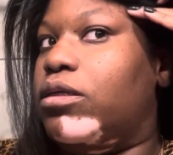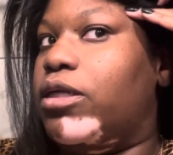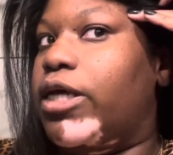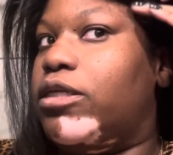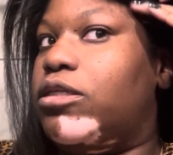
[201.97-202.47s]

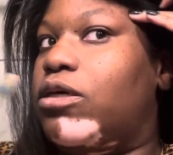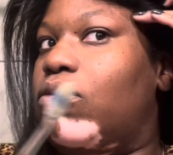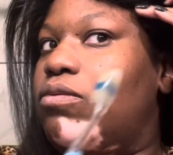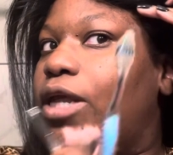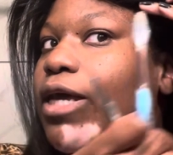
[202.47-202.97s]
Like so,
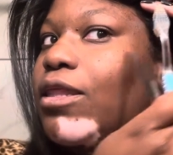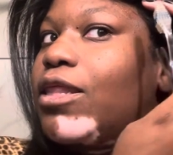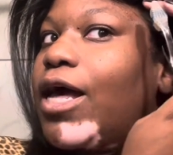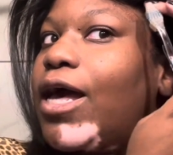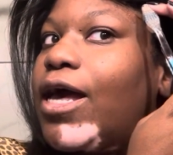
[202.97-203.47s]
like
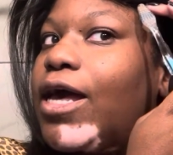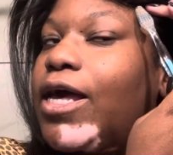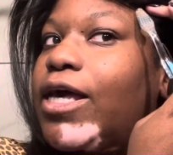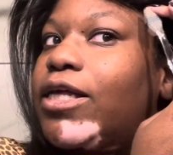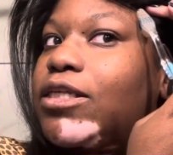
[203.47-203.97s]

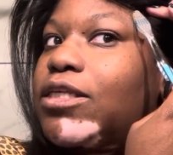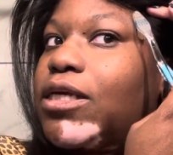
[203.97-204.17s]
that.